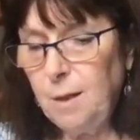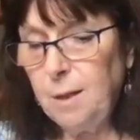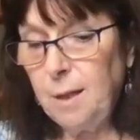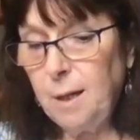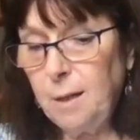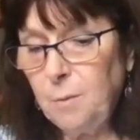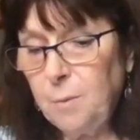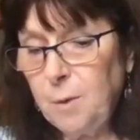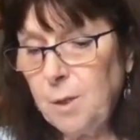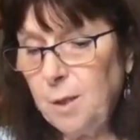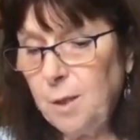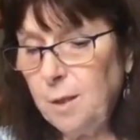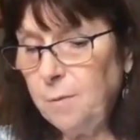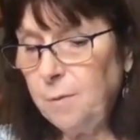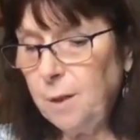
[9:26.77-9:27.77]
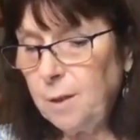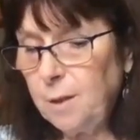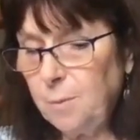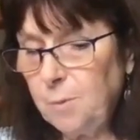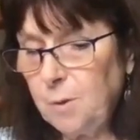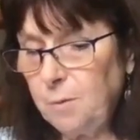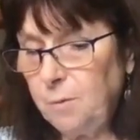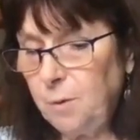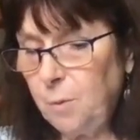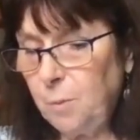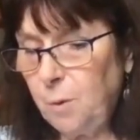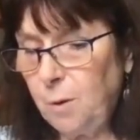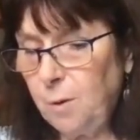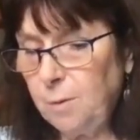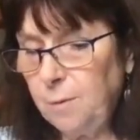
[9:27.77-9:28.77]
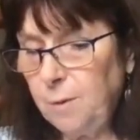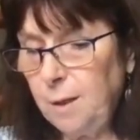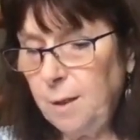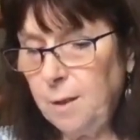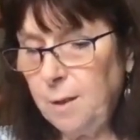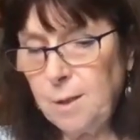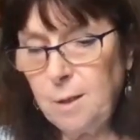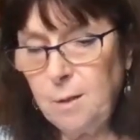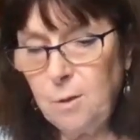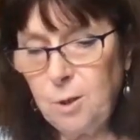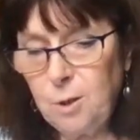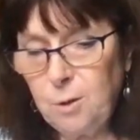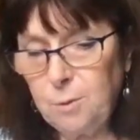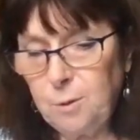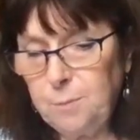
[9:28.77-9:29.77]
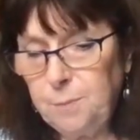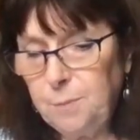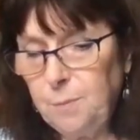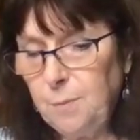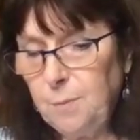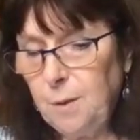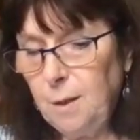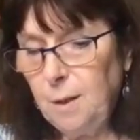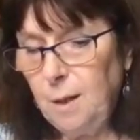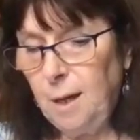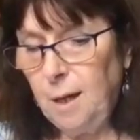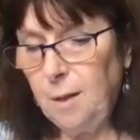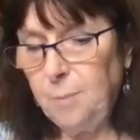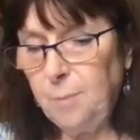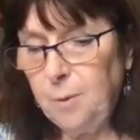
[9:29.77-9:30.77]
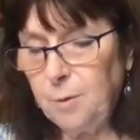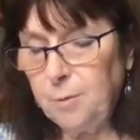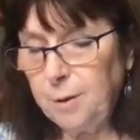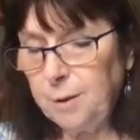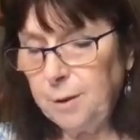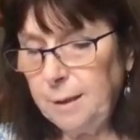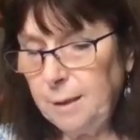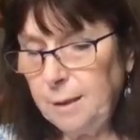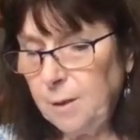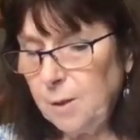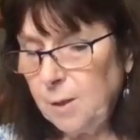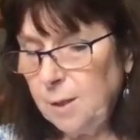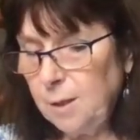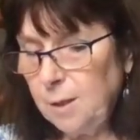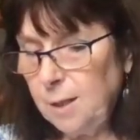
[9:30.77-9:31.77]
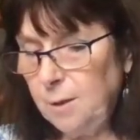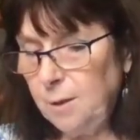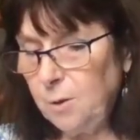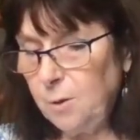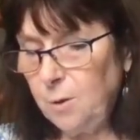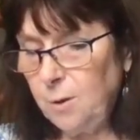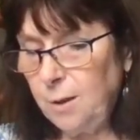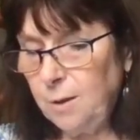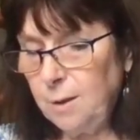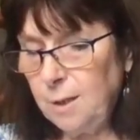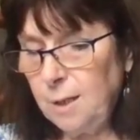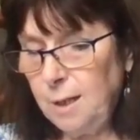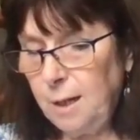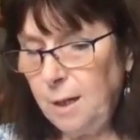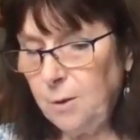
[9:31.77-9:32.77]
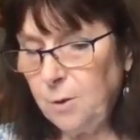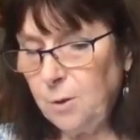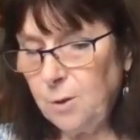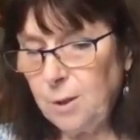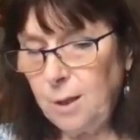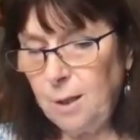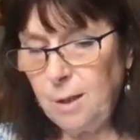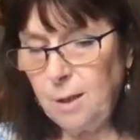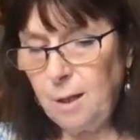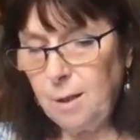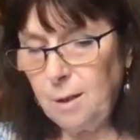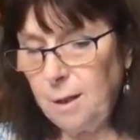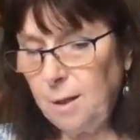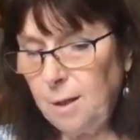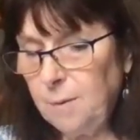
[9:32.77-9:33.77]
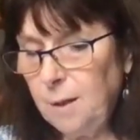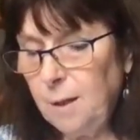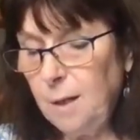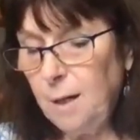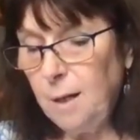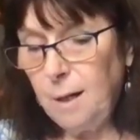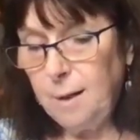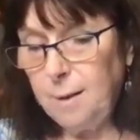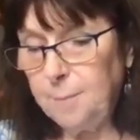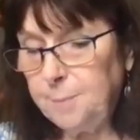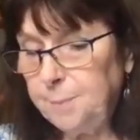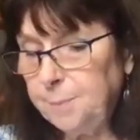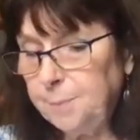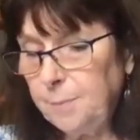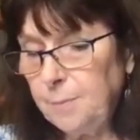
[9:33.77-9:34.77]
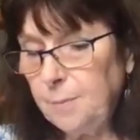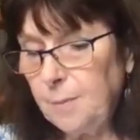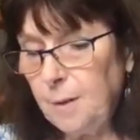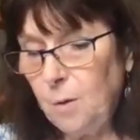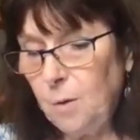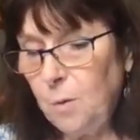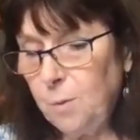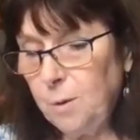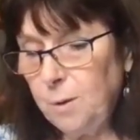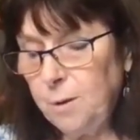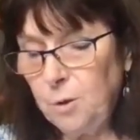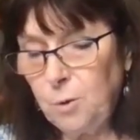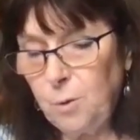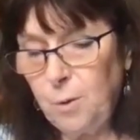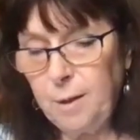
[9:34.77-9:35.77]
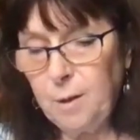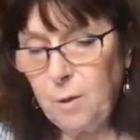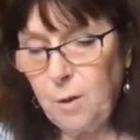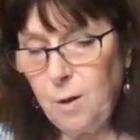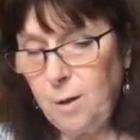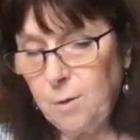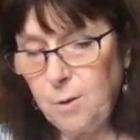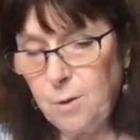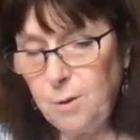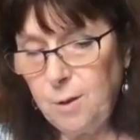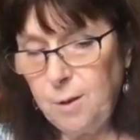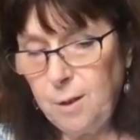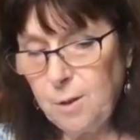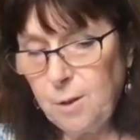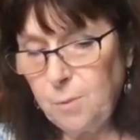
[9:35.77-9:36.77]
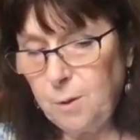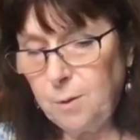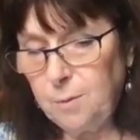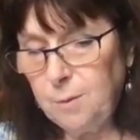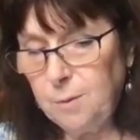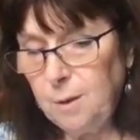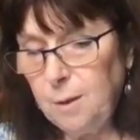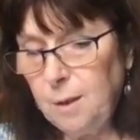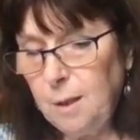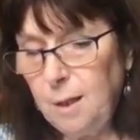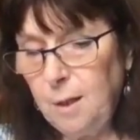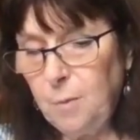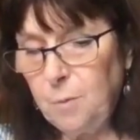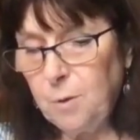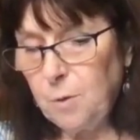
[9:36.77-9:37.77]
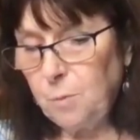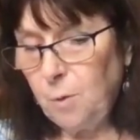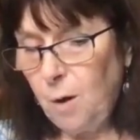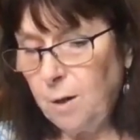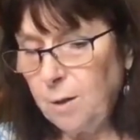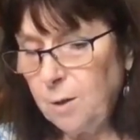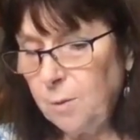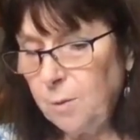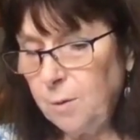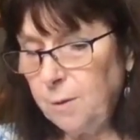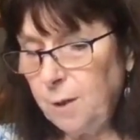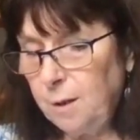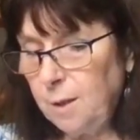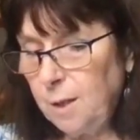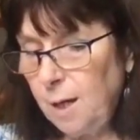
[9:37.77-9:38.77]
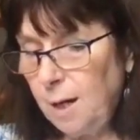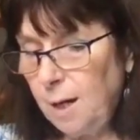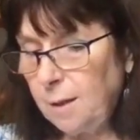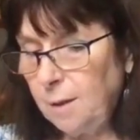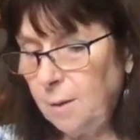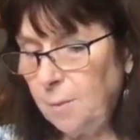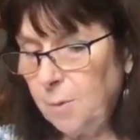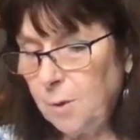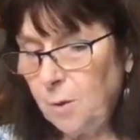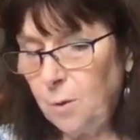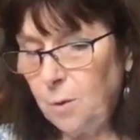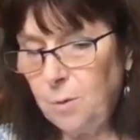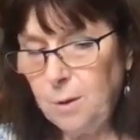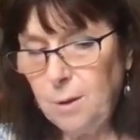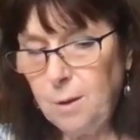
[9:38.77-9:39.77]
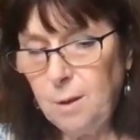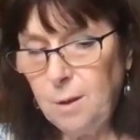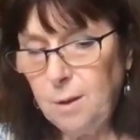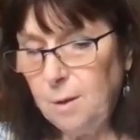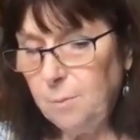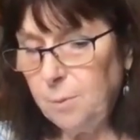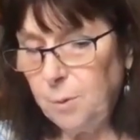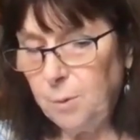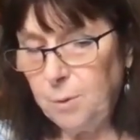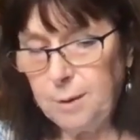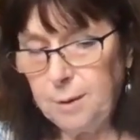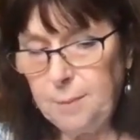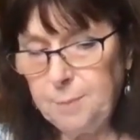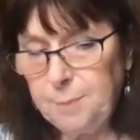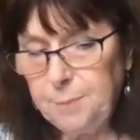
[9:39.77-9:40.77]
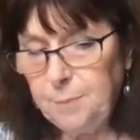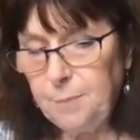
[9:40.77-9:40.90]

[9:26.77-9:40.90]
Yet we see the victims of the war, the innocent children and perfectly innocent teen- teenagers at, uh, um, who were enjoying a concert in Israel. It was wrong to have attacked them so brutally.